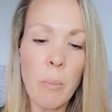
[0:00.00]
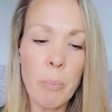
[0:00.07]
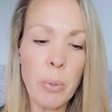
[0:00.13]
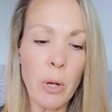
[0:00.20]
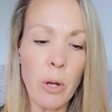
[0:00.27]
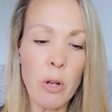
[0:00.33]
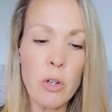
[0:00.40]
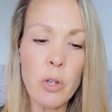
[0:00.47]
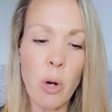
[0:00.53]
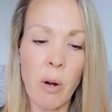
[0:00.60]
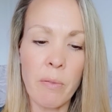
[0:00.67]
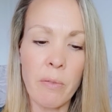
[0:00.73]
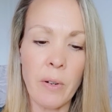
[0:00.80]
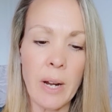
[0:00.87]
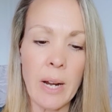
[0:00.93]
burnt
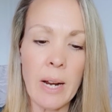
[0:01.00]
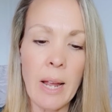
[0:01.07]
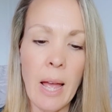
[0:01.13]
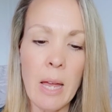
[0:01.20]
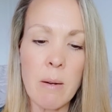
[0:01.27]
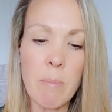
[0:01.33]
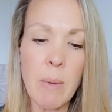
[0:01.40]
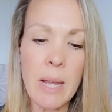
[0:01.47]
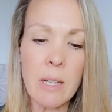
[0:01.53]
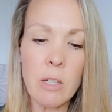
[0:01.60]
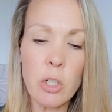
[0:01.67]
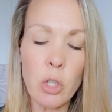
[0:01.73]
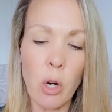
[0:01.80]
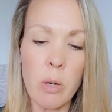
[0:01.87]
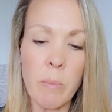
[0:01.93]
offering, and make
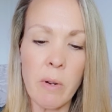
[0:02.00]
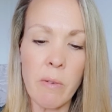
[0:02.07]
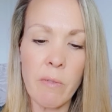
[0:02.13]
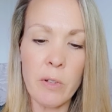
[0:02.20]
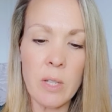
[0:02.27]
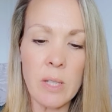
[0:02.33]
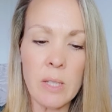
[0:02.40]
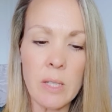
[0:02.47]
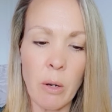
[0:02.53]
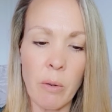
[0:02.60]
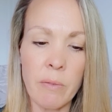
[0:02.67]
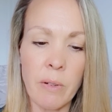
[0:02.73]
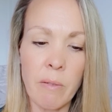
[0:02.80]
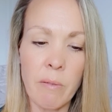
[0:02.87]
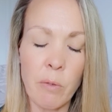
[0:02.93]
atonement for
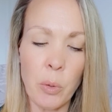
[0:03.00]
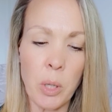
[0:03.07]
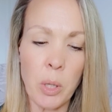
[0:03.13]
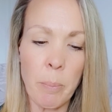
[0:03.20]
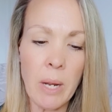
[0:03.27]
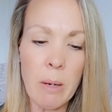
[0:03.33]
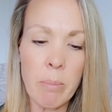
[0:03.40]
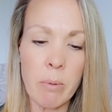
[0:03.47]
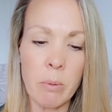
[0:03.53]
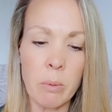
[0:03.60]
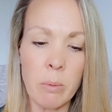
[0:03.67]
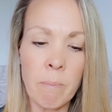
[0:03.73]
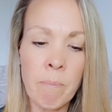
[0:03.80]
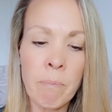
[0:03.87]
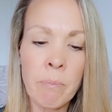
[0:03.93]
yourself and for the people.